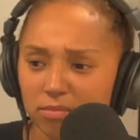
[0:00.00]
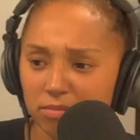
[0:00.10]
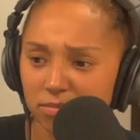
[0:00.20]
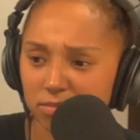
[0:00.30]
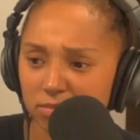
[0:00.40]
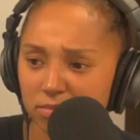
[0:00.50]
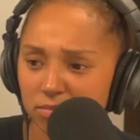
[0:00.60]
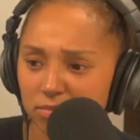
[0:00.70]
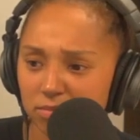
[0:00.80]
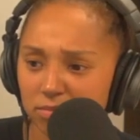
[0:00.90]

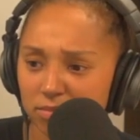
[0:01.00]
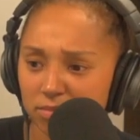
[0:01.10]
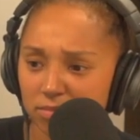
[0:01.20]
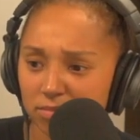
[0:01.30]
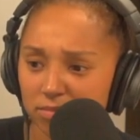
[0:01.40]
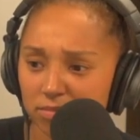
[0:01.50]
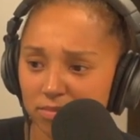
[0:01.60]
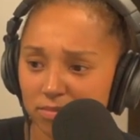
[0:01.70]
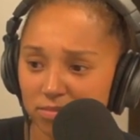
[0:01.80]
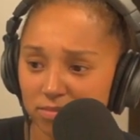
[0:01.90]

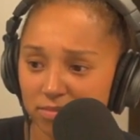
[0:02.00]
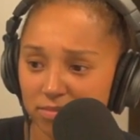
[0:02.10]
The person shown says nothing.